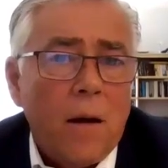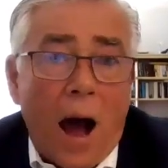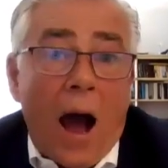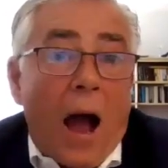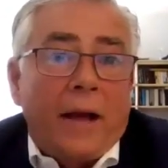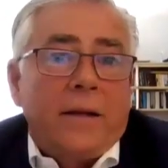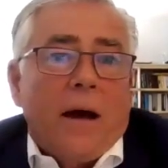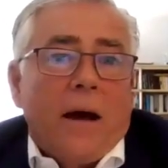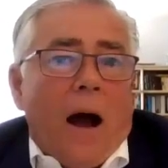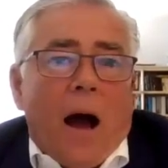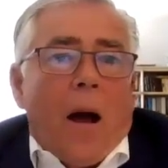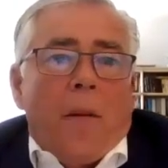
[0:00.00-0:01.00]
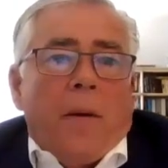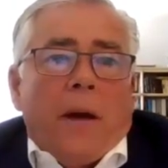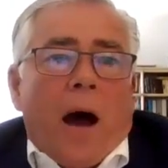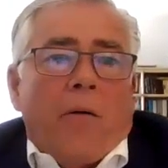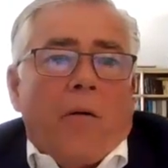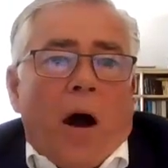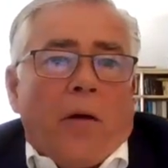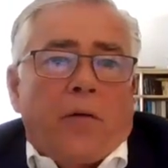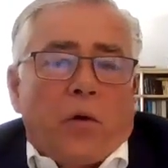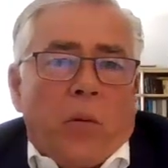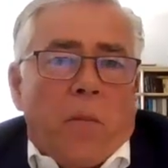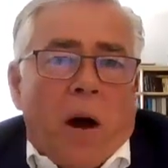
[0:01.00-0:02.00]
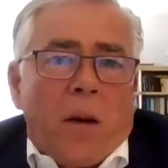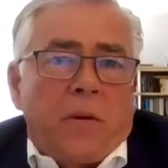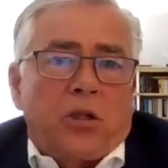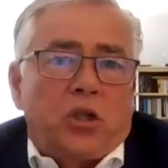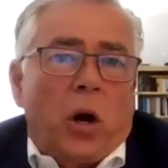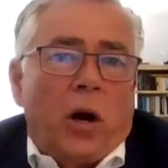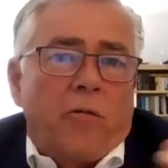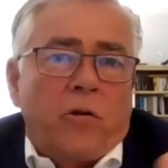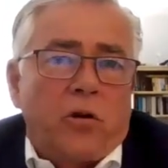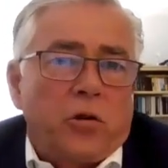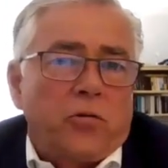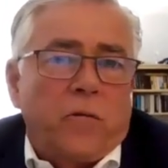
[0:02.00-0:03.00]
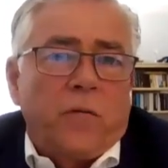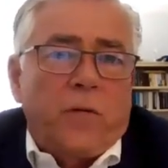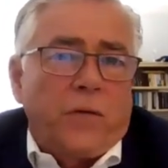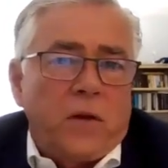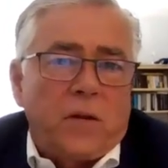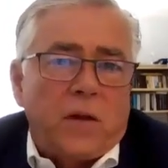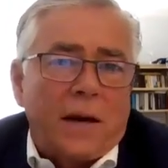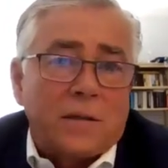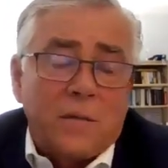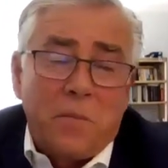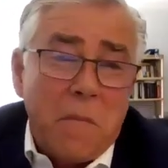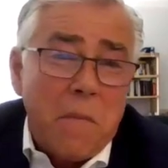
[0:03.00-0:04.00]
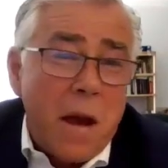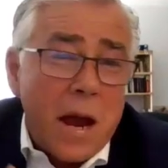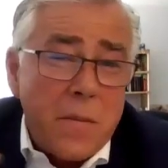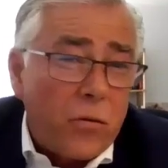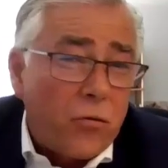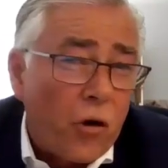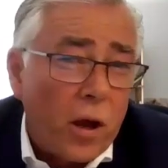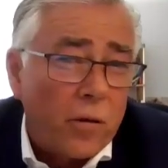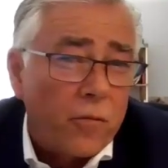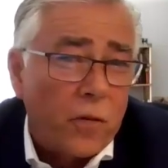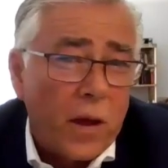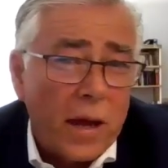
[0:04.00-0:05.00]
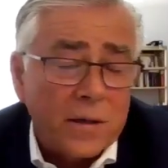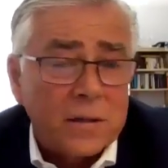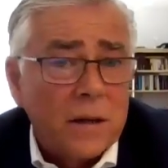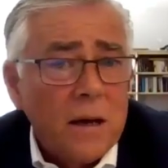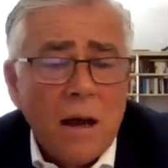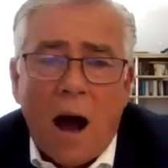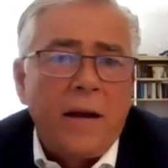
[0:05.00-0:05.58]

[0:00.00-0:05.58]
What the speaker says: I thought it might be 250,000, maybe 300,000.